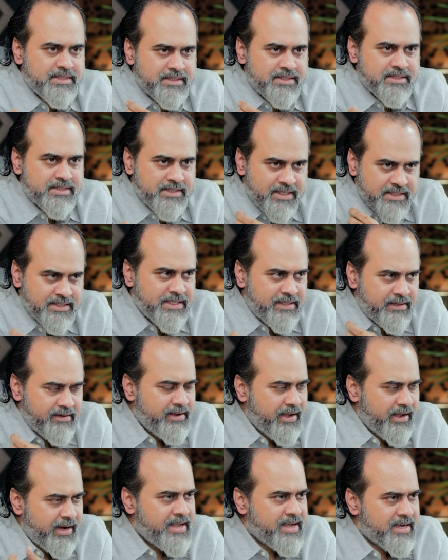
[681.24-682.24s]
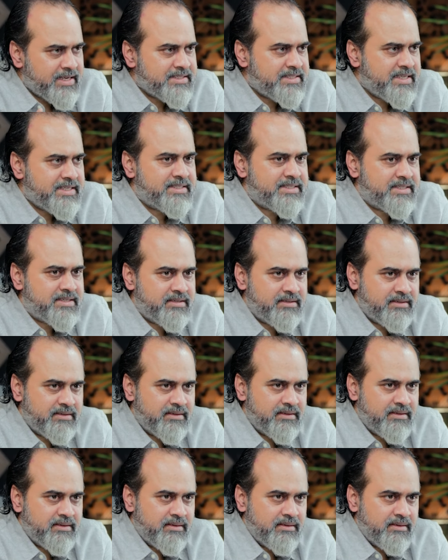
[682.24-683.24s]
Does it really
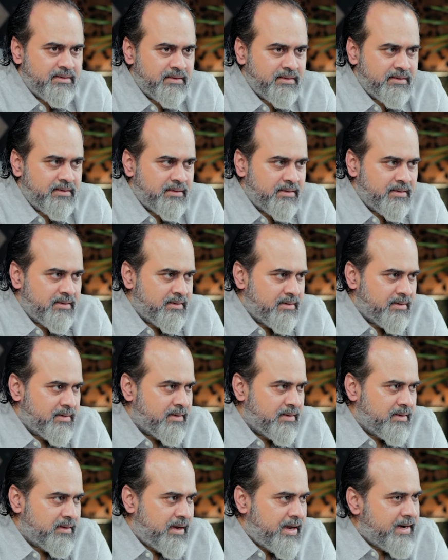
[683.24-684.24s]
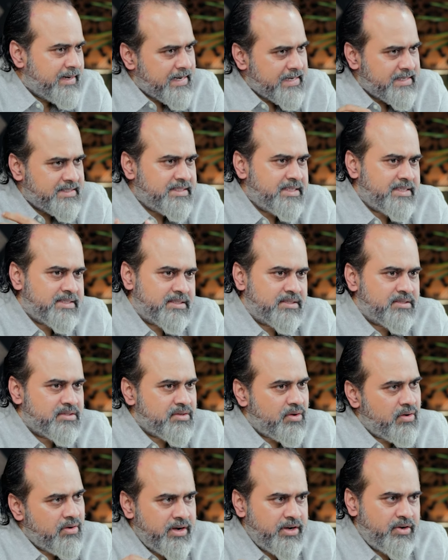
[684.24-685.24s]
exist? It
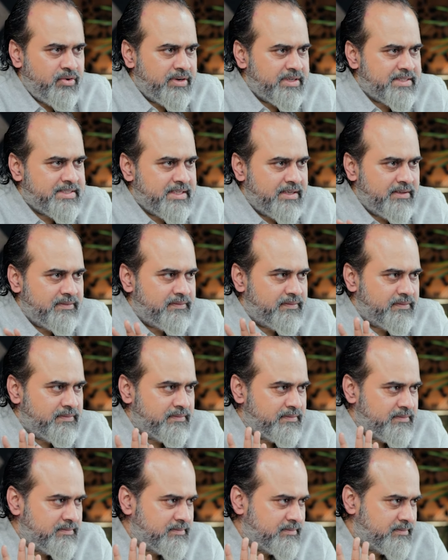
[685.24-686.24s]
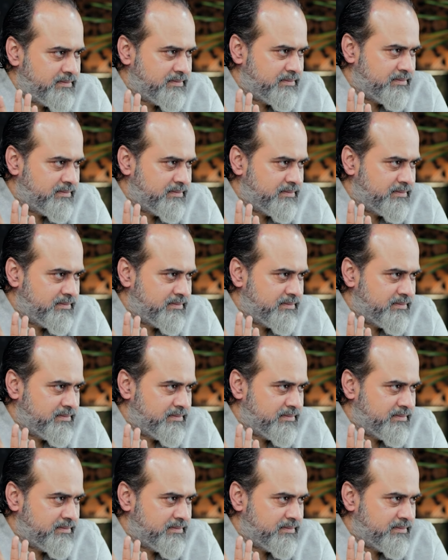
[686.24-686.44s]
exists only to itself.